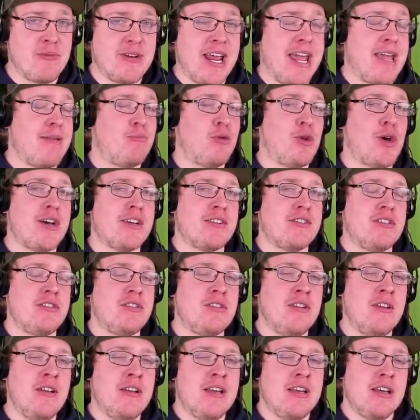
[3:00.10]
him an A+.
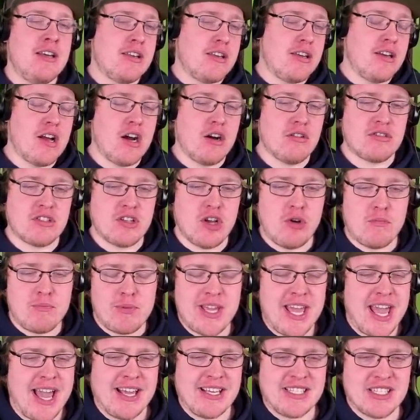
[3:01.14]
So, but yeah,